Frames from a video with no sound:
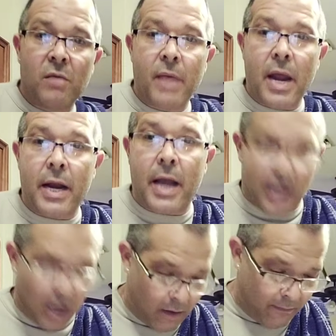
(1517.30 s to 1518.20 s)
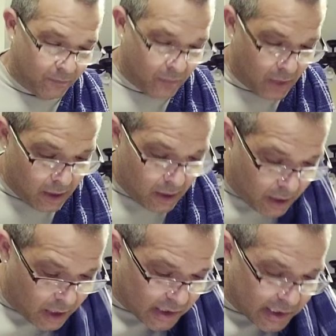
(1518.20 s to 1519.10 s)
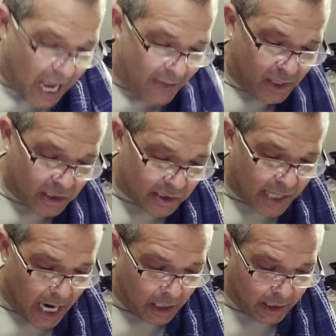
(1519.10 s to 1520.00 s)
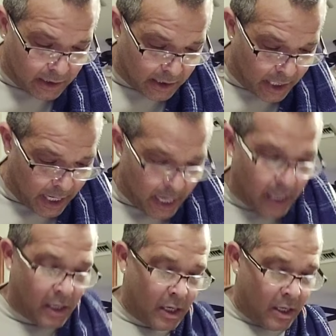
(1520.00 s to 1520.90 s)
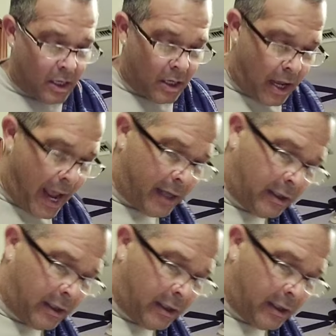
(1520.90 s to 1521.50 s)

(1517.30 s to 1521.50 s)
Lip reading: made a salmon salad today at